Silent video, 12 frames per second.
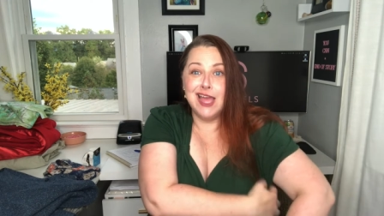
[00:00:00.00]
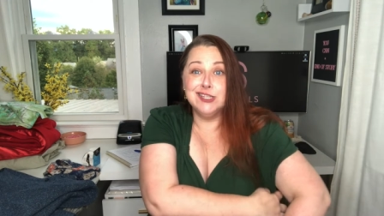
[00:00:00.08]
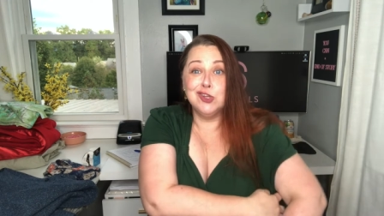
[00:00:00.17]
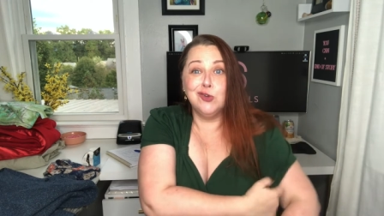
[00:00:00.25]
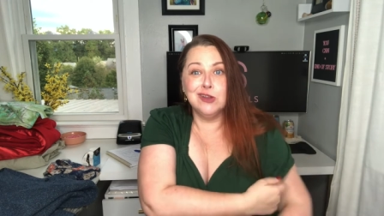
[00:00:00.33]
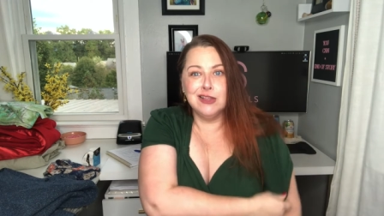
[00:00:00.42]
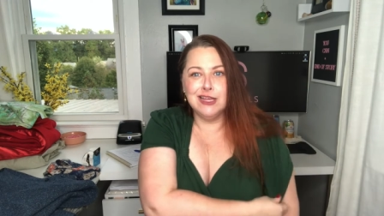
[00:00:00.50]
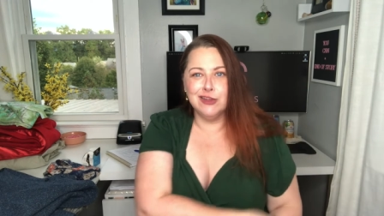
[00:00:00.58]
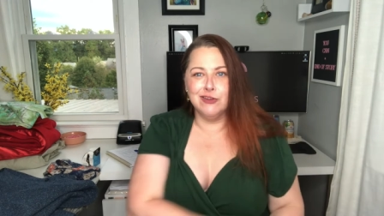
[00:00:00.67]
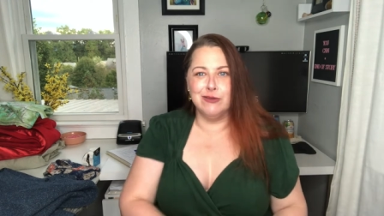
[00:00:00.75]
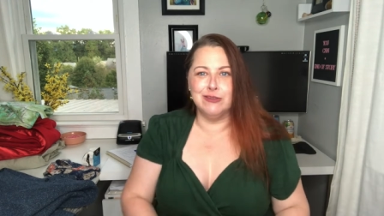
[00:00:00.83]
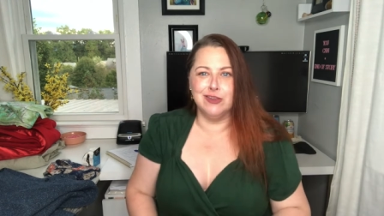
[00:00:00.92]
I totally
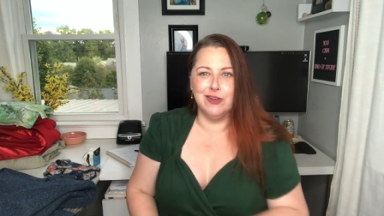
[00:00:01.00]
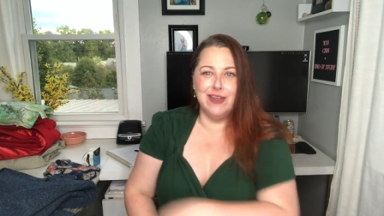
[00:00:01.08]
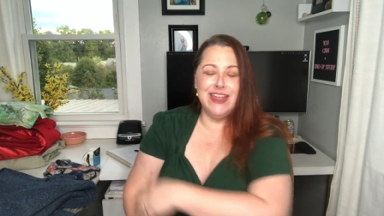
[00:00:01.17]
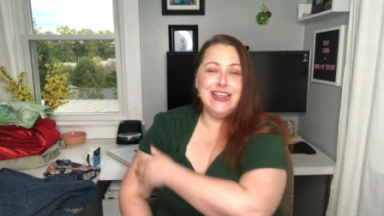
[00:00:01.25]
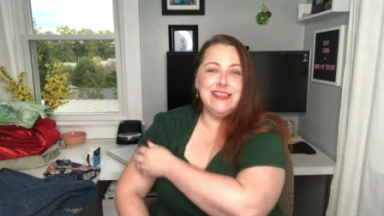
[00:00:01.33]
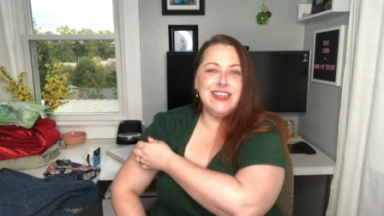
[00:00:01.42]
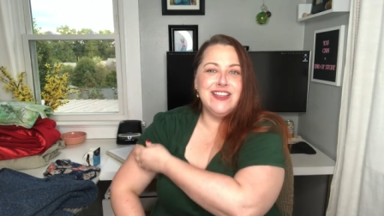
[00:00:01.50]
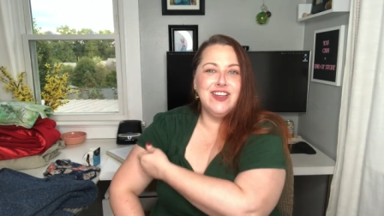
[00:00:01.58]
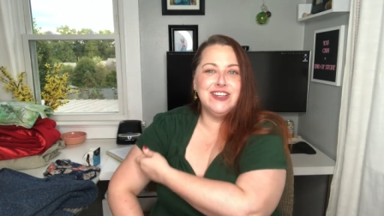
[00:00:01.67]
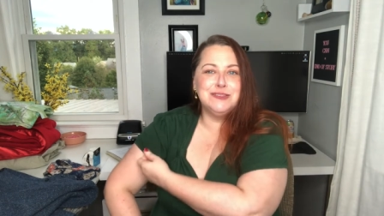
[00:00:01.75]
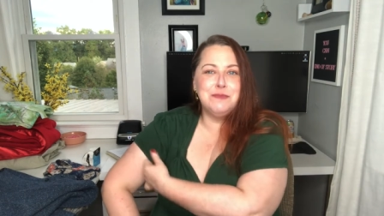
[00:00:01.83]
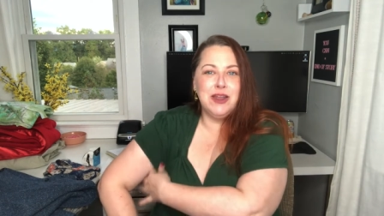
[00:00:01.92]
agree with her. Anything
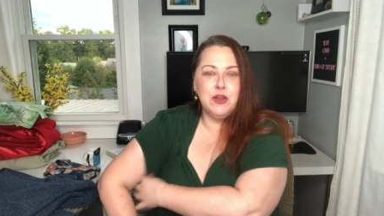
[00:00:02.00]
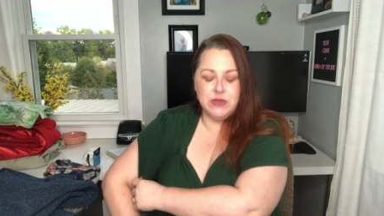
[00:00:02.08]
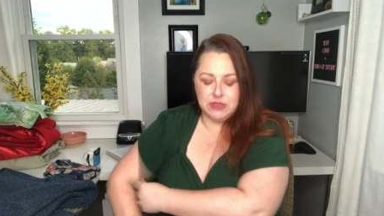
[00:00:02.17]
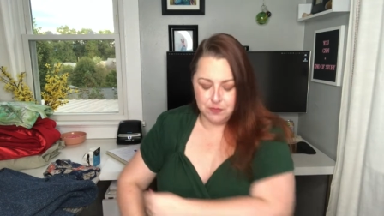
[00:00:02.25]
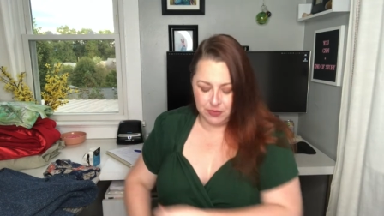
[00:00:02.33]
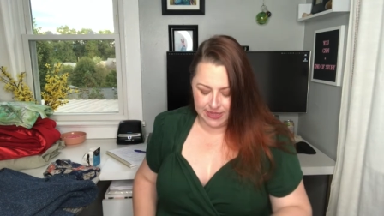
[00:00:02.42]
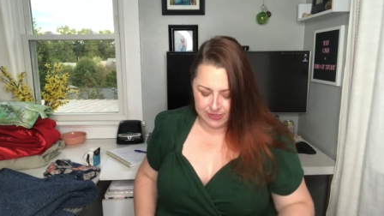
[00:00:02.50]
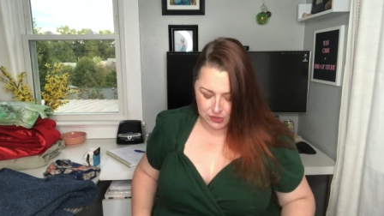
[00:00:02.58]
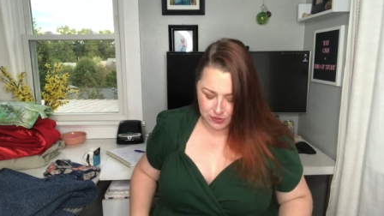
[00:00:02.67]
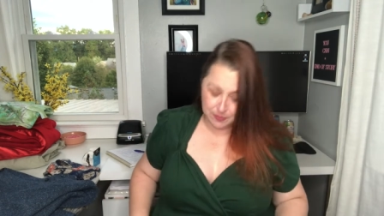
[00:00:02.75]
looks better with a blazer,